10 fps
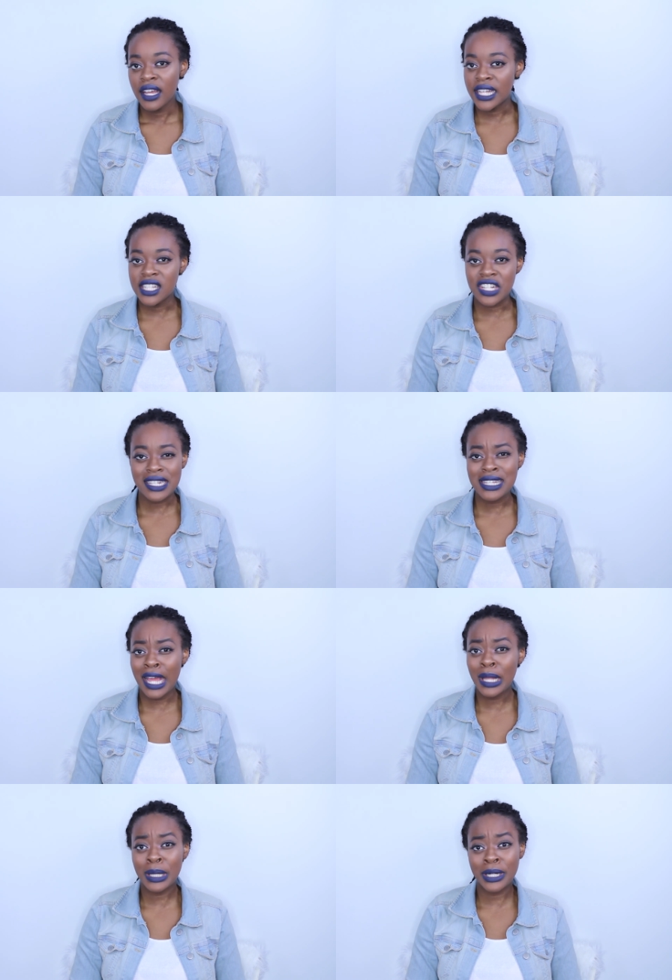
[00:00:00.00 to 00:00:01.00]
it's just
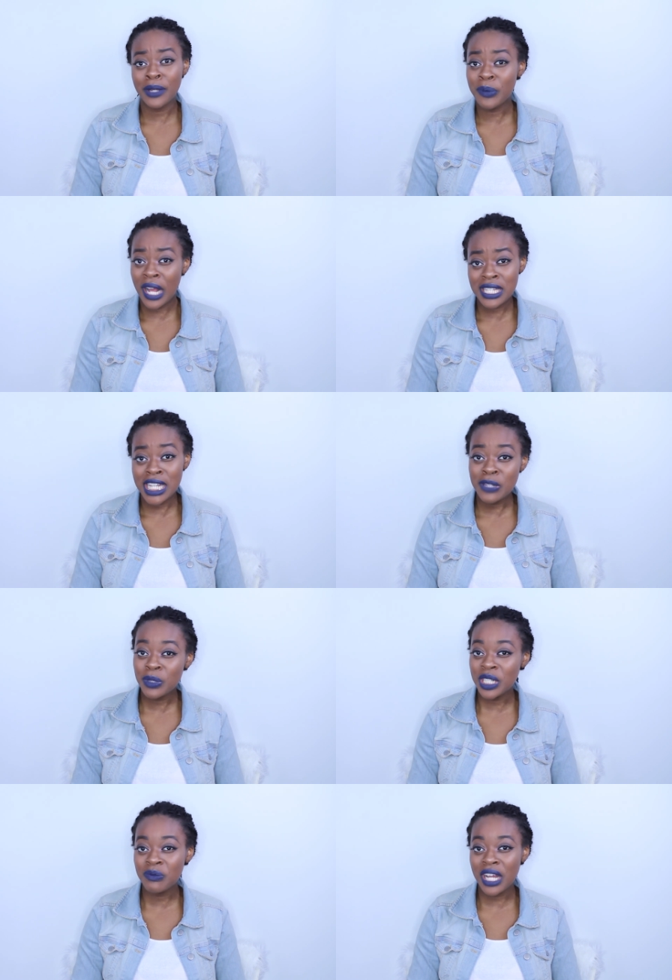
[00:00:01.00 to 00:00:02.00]
like a learning process
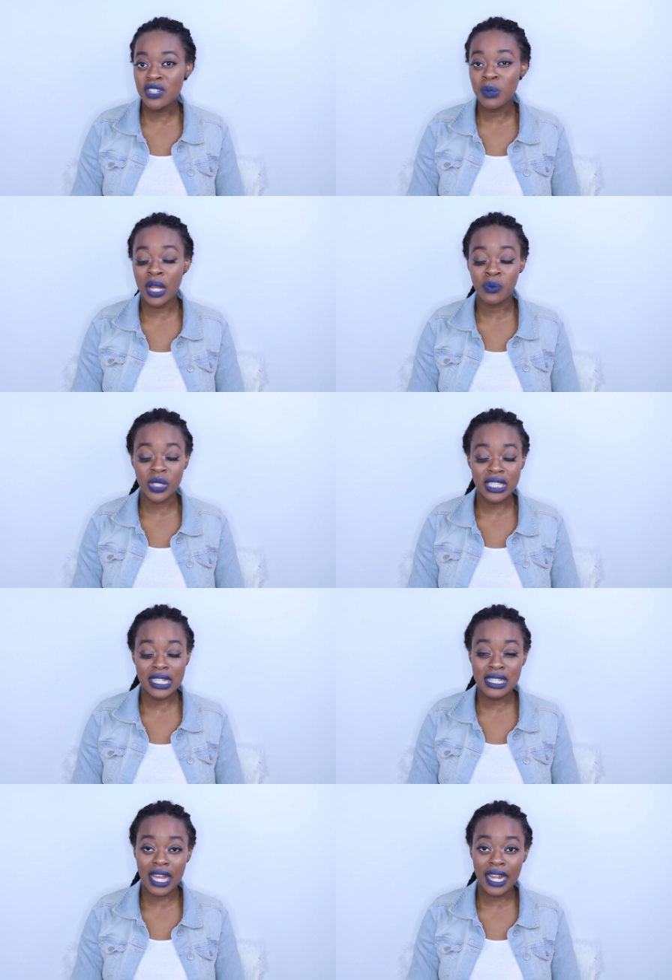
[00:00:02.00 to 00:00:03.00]
pretty much, but I'm really
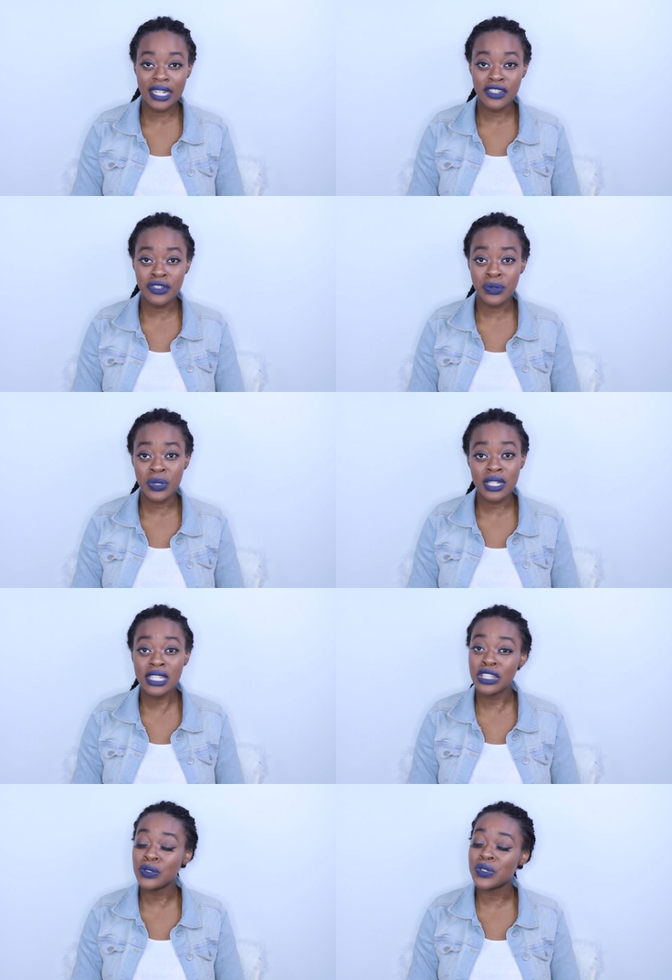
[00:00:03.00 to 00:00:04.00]
excited to
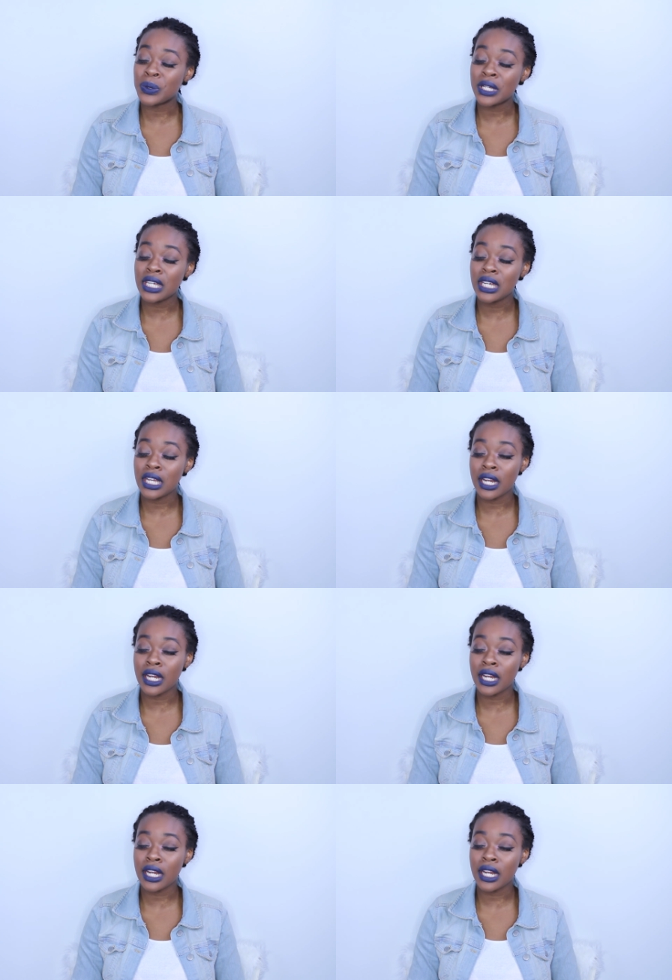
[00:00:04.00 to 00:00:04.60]
continue doing it,